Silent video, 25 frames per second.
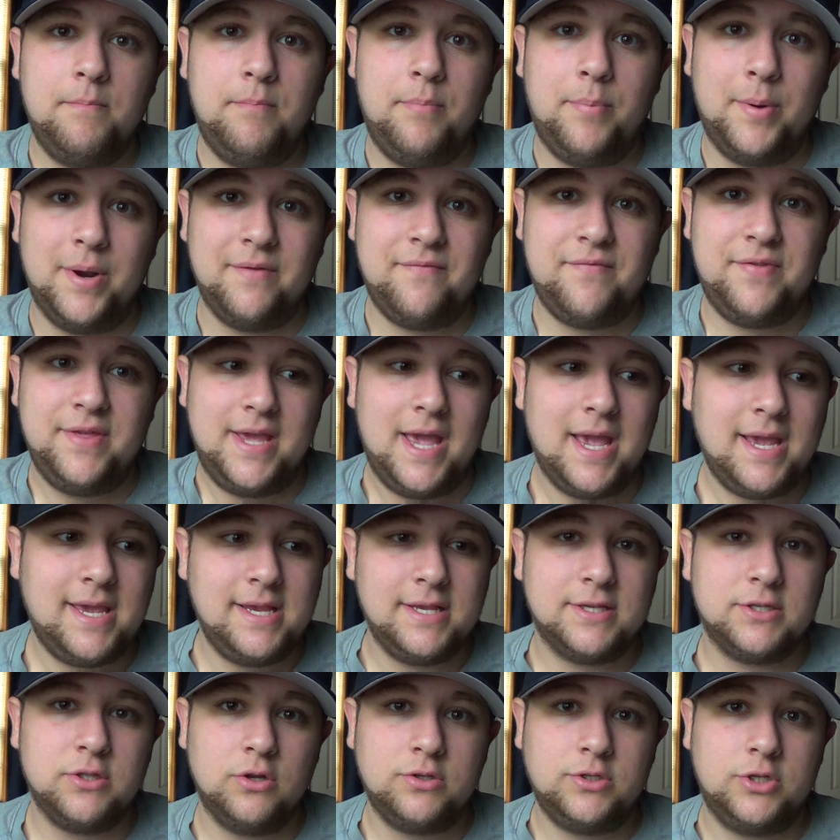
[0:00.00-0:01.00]
But if the
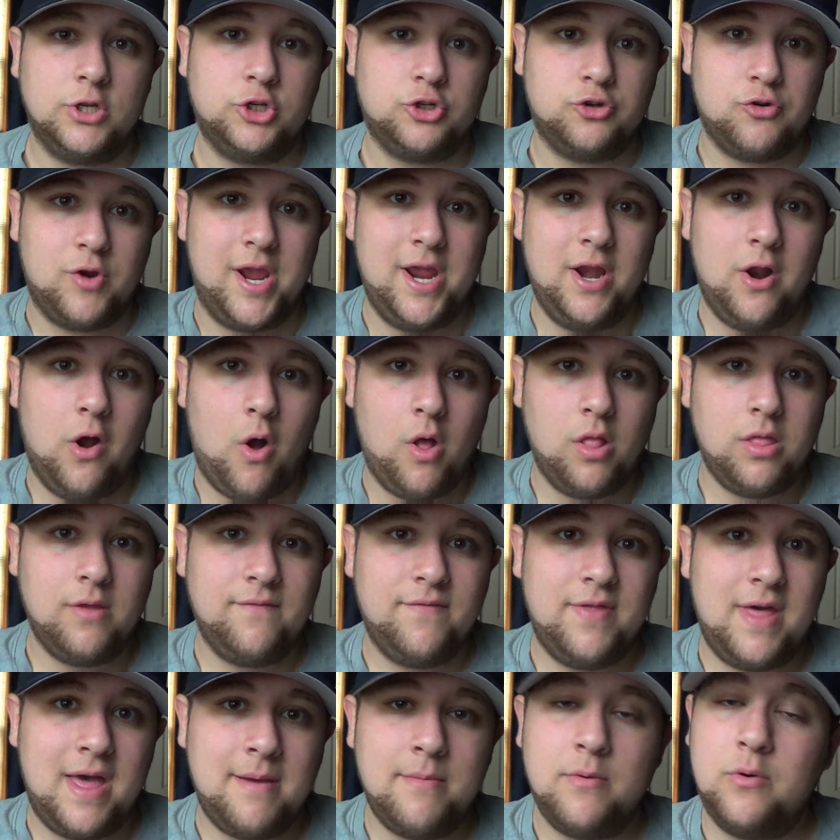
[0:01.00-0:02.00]
Yankees look to trade all
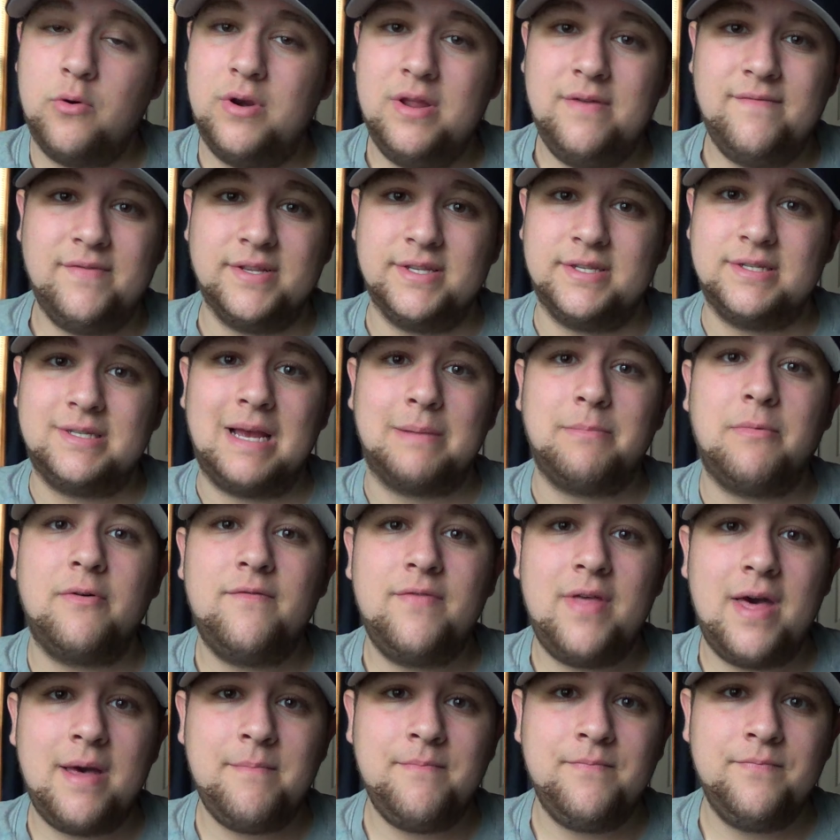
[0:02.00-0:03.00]
of them, or even some
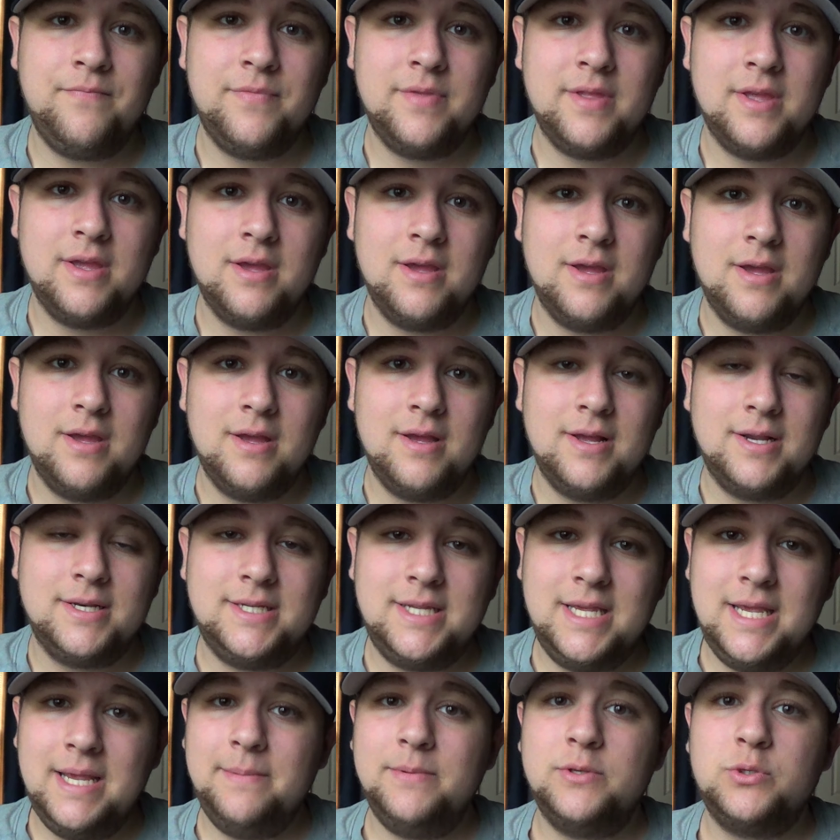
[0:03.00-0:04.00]
of them,
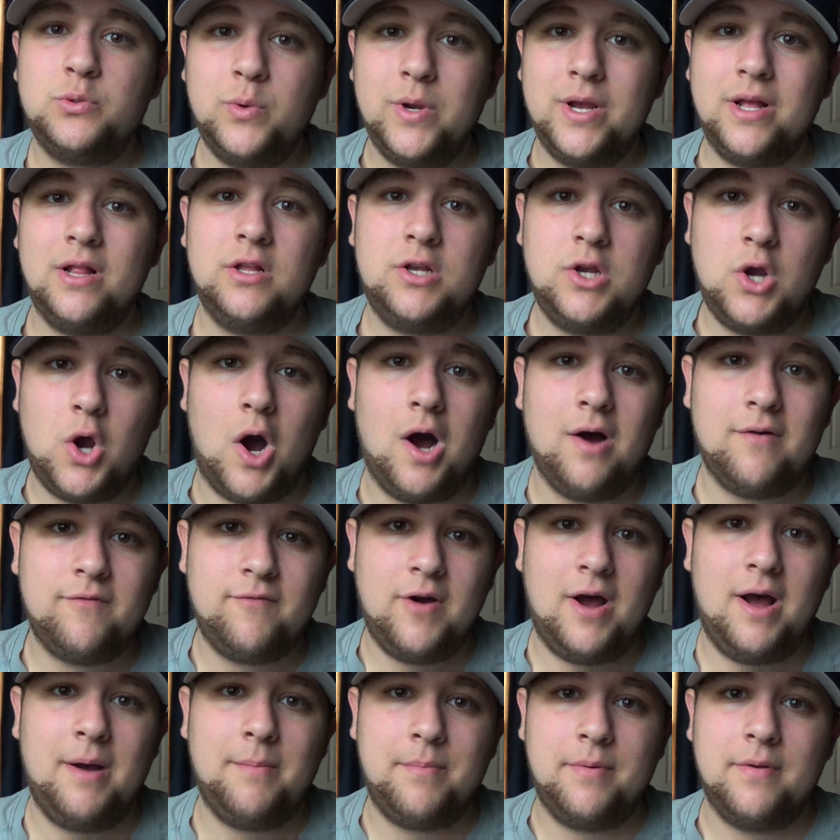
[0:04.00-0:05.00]
teams will
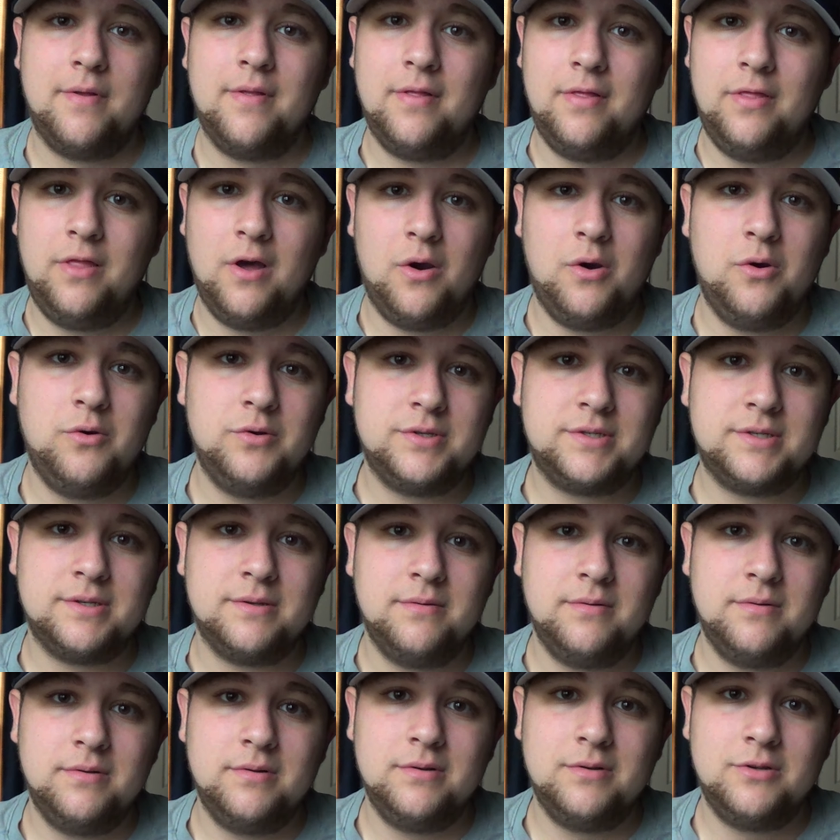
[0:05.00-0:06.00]
cough up
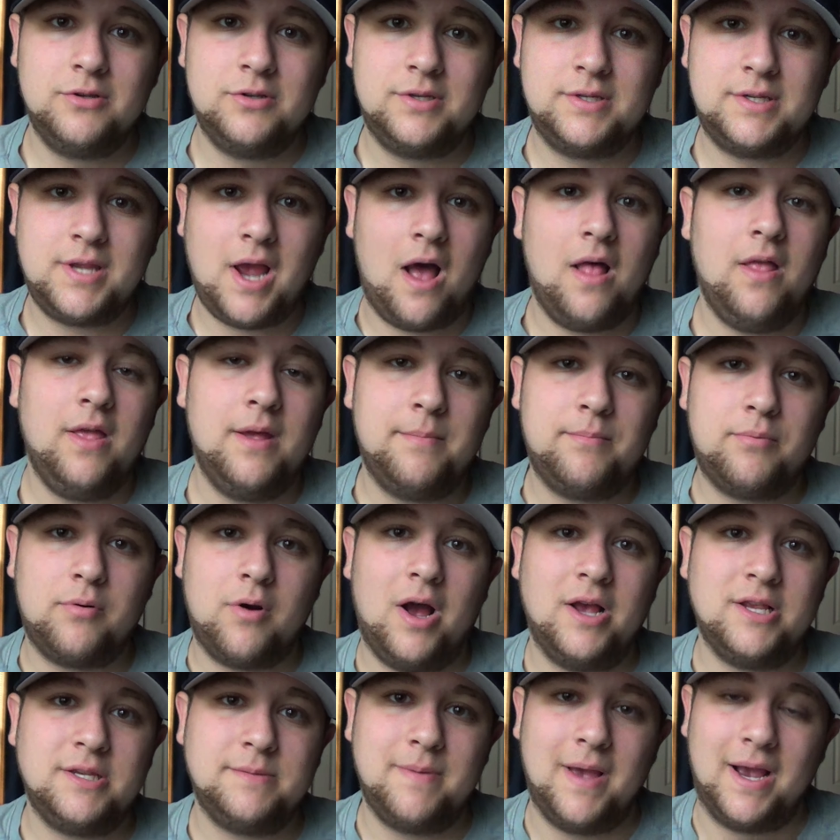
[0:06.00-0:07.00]
those solid
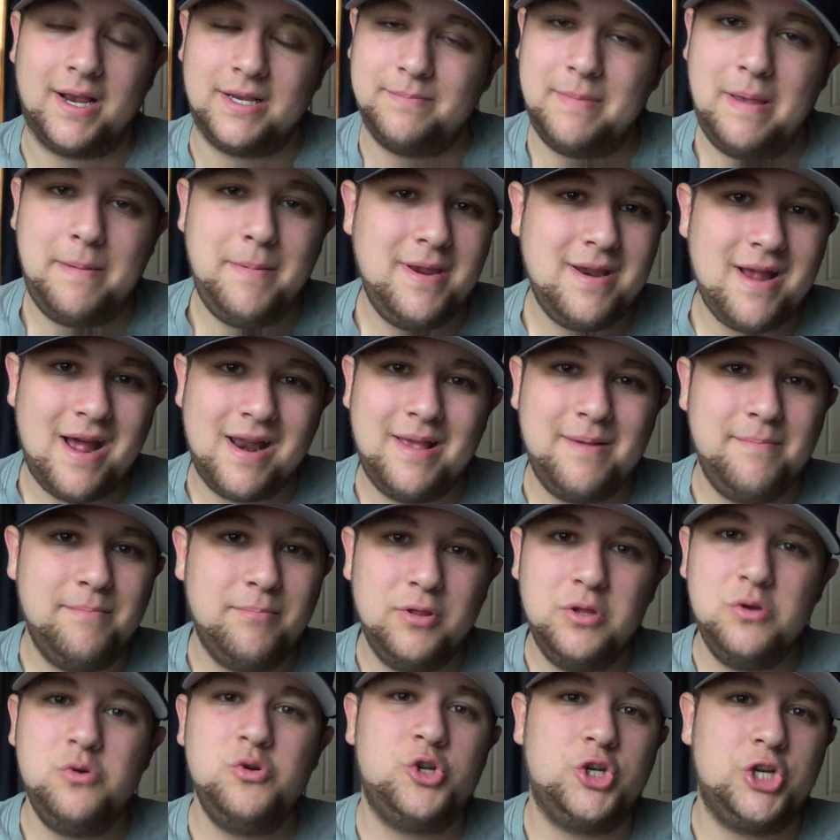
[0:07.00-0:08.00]
prospects. Maybe not a
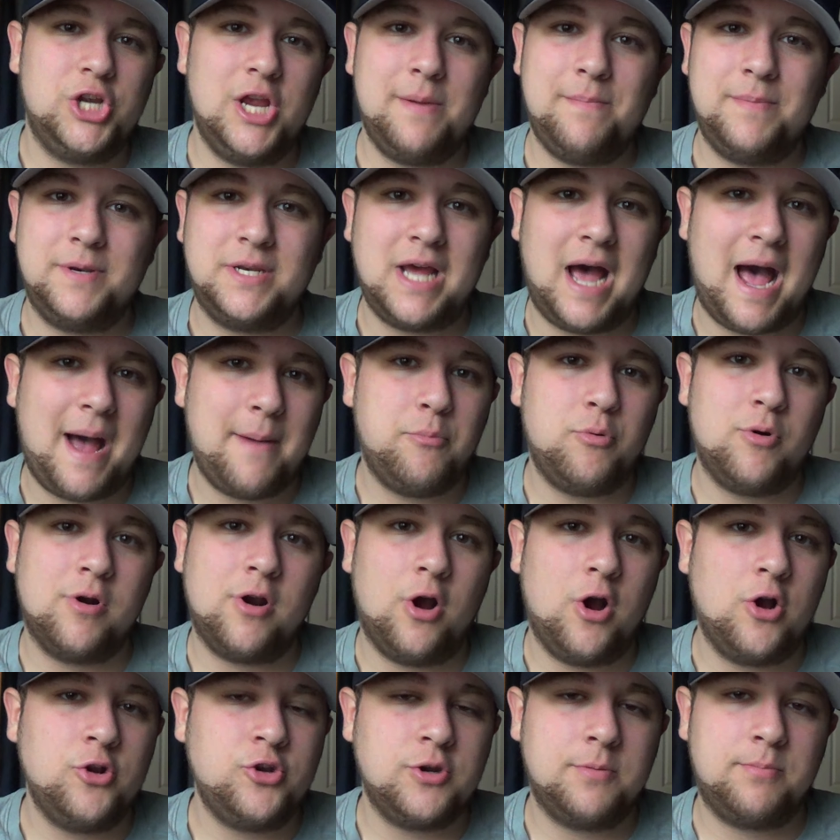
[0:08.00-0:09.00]
blue chip top
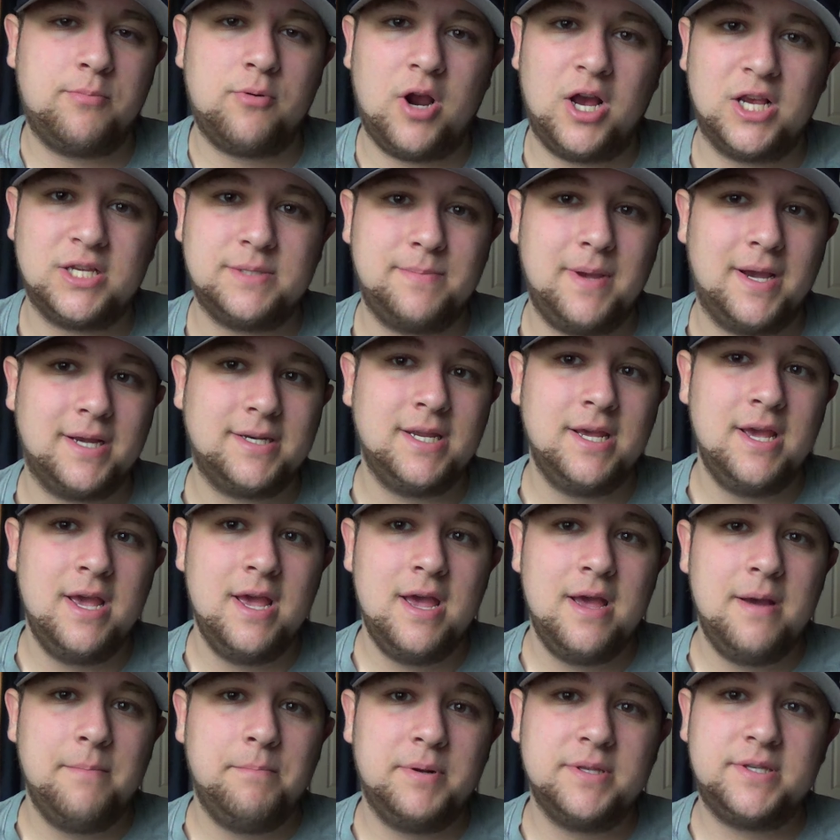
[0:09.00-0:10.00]
100 prospect,
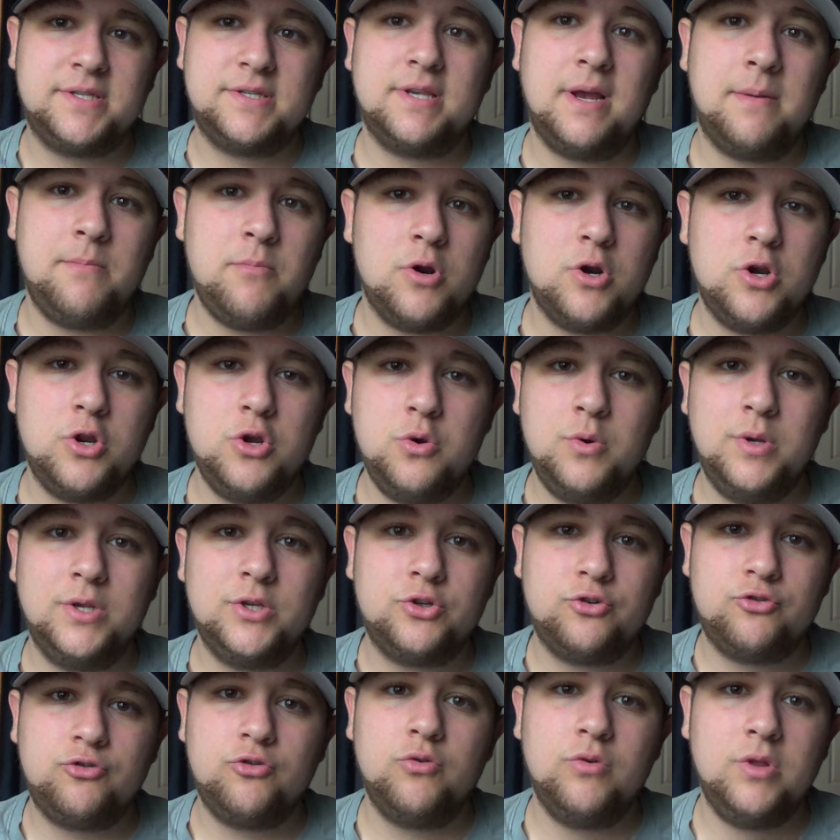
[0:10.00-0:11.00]
but someone who
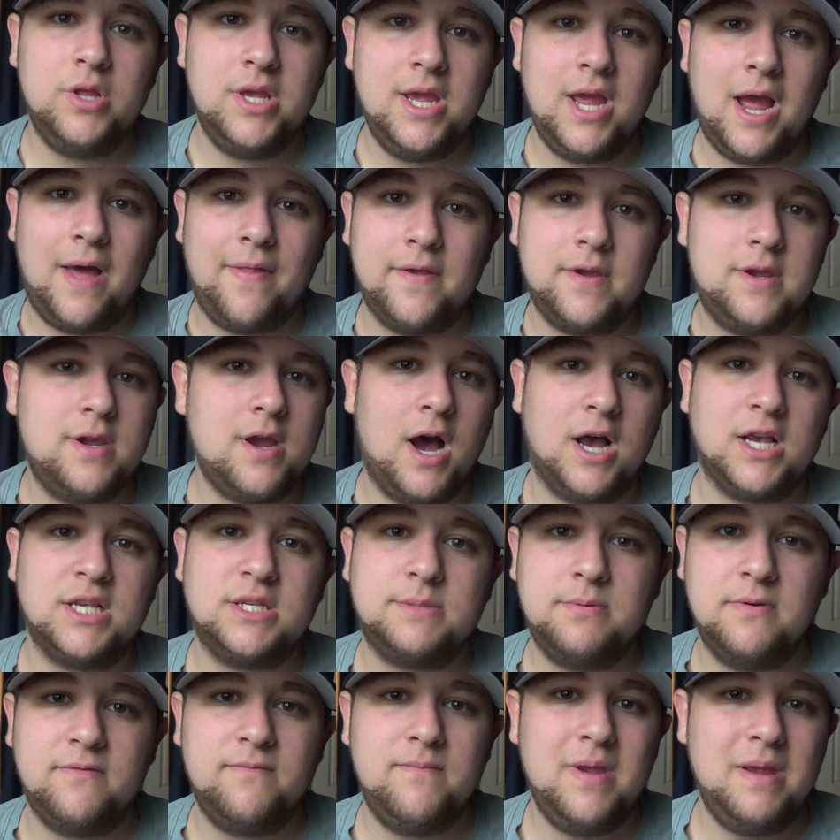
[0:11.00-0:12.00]
is truly on the
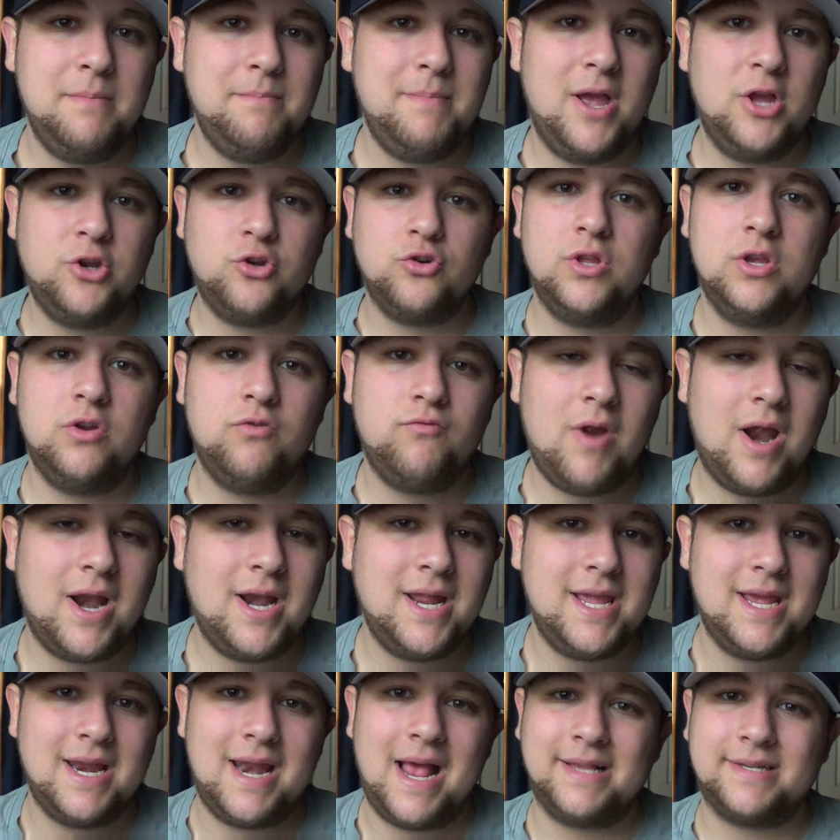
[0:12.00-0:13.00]
cusp of being major league
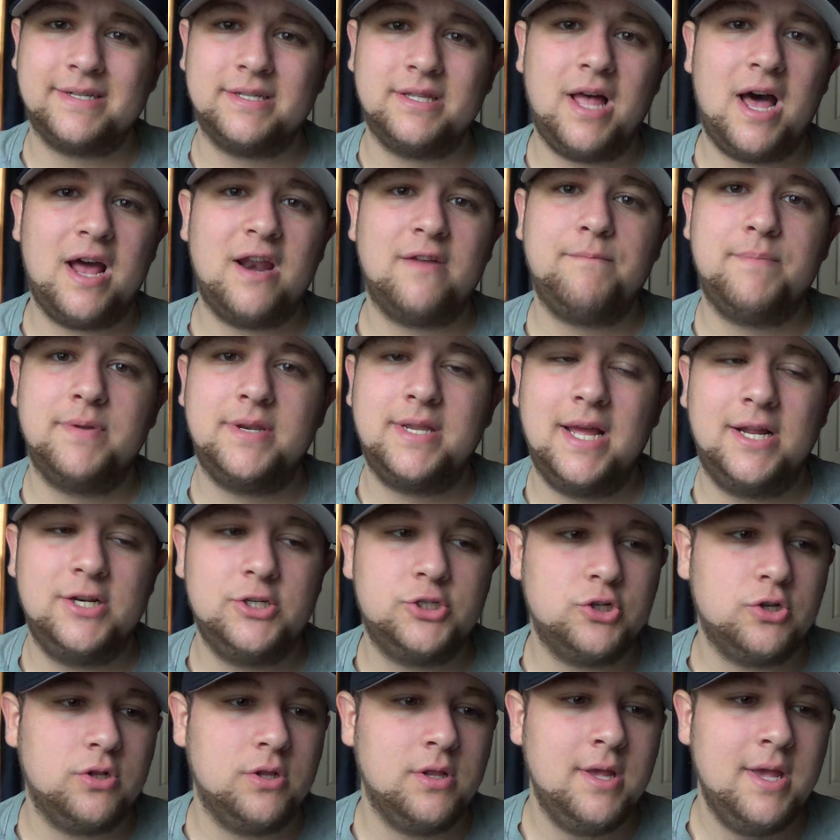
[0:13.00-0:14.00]
ready and has a lot of
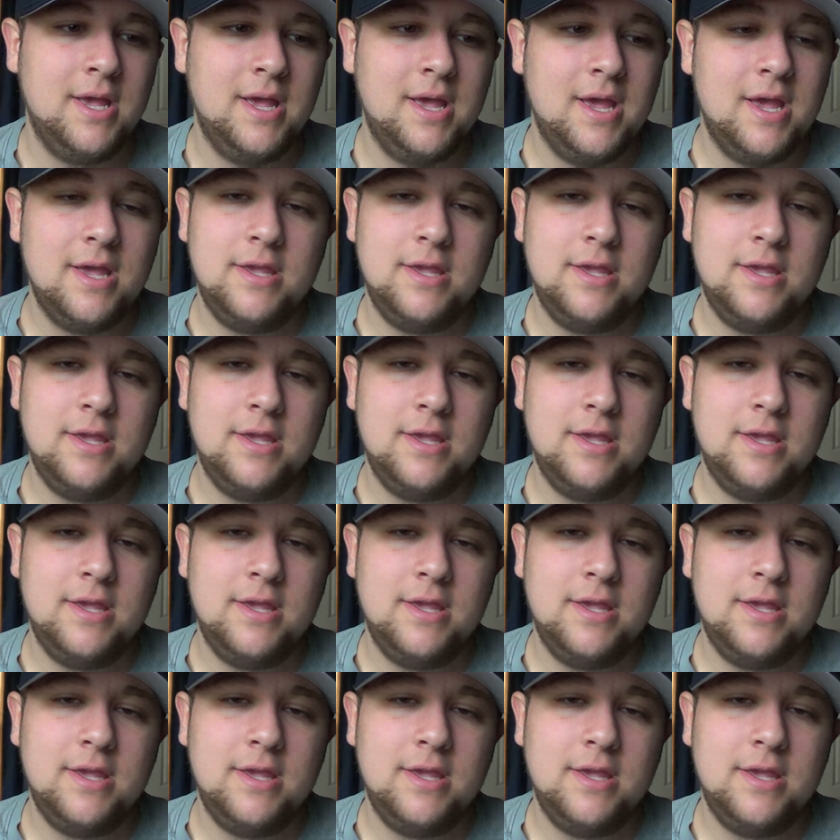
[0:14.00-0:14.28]
potential.